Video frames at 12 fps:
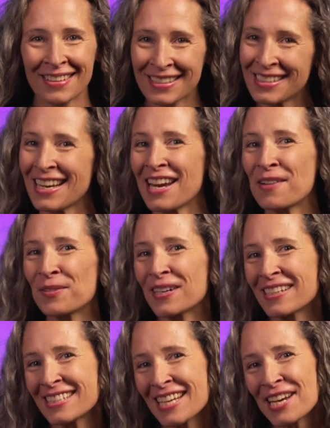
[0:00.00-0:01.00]
Today, we're going
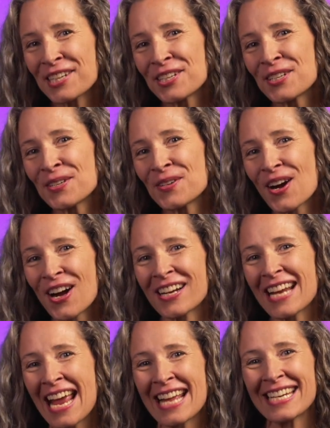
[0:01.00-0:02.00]
to take you
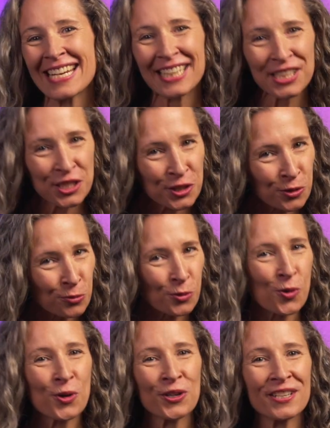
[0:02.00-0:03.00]
on an
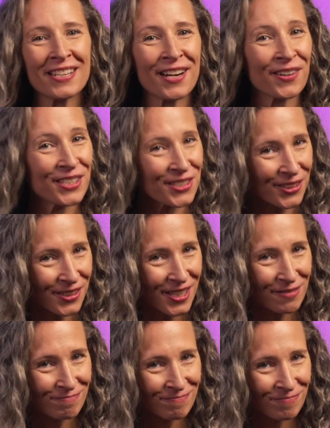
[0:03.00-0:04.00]
extraordinary
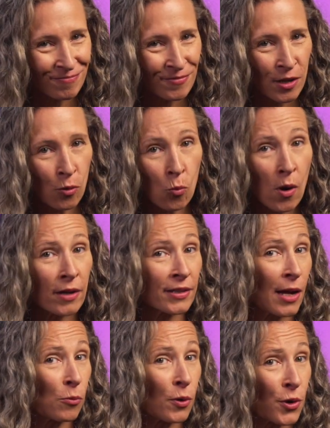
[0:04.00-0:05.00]
journey, one
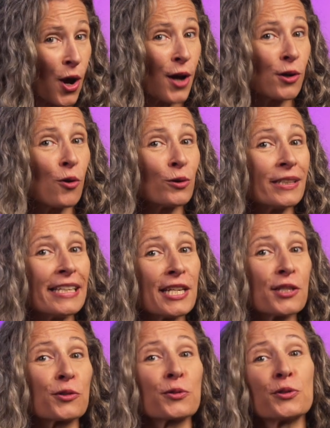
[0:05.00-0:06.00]
that will not only
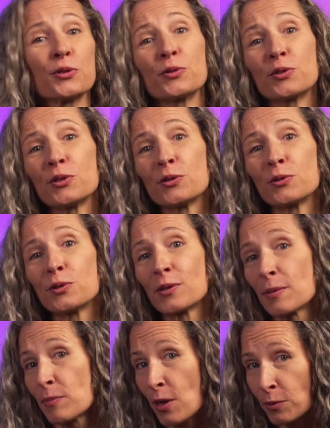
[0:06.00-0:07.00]
introduce you to
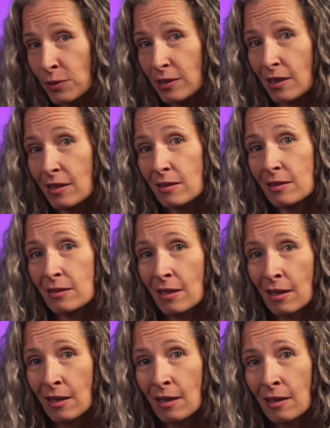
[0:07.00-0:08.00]
hypnosis,
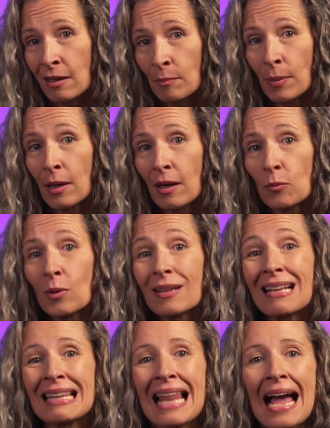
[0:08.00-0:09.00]
but will
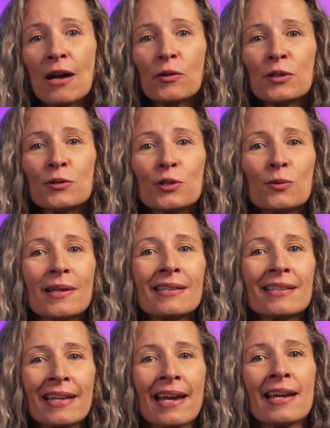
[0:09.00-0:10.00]
allow you to
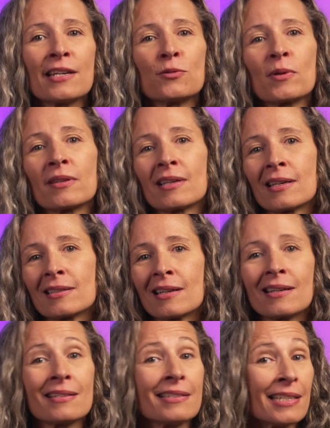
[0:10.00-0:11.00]
engage with it
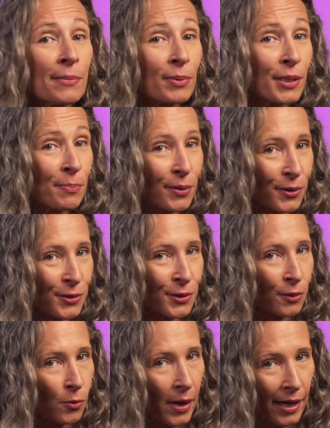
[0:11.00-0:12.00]
in a deeply
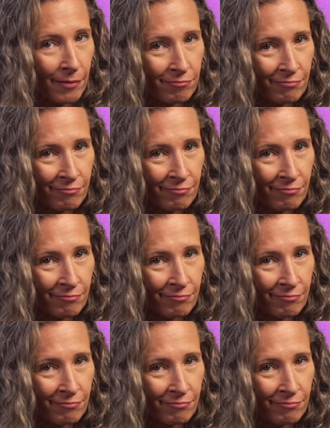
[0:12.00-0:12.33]
personal way.